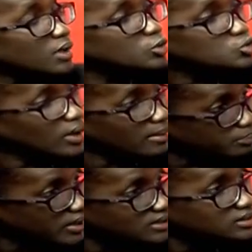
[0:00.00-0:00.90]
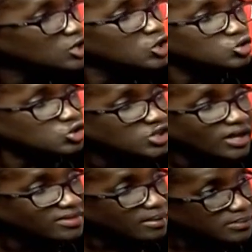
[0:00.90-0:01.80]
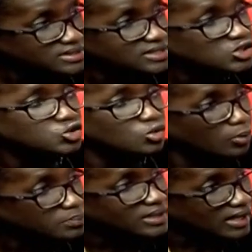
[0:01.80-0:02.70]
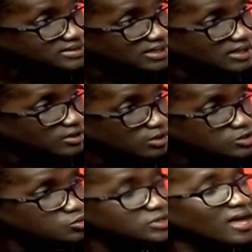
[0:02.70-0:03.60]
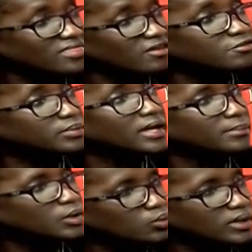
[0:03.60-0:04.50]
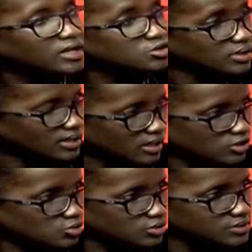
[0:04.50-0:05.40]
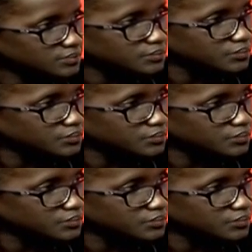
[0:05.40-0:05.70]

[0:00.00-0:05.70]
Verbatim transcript: be able to campaign, to share their message, to mobilize under grassroots, and therefore becoming weaker during elections.